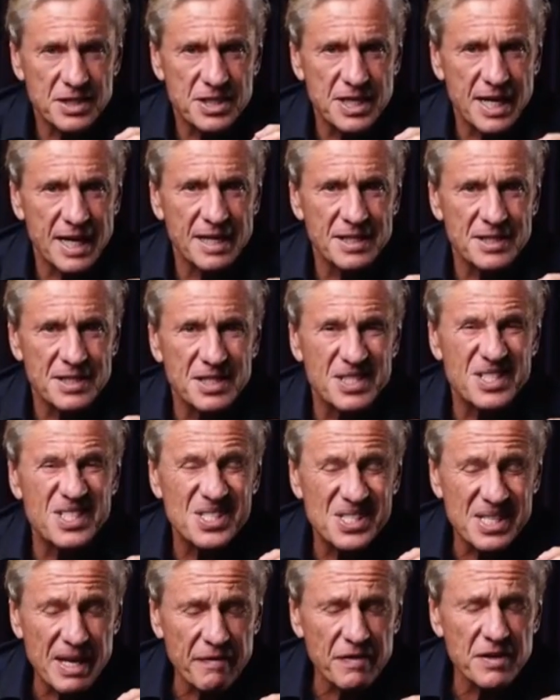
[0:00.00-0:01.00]
stands at
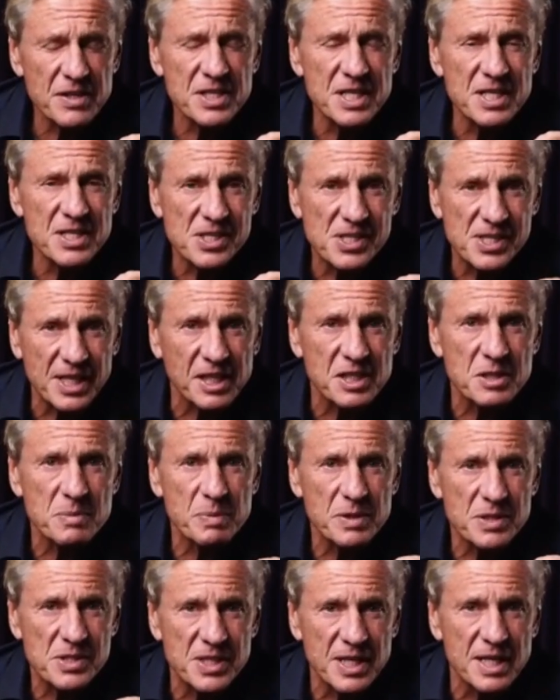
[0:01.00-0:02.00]

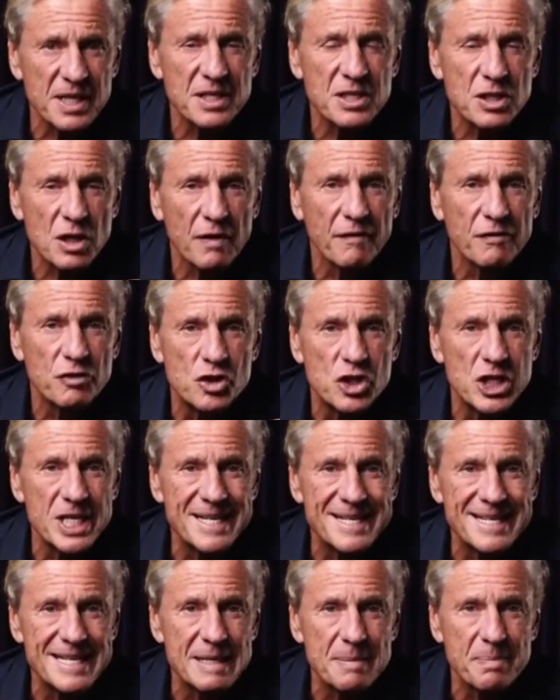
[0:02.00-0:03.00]
76% of
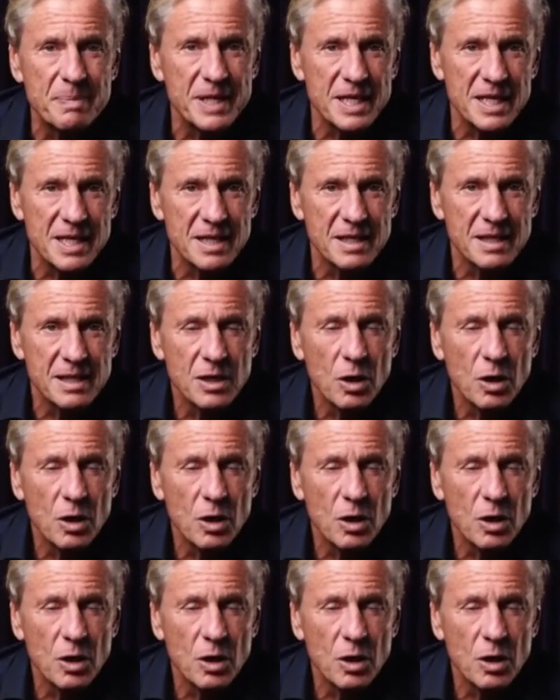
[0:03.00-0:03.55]
GDP,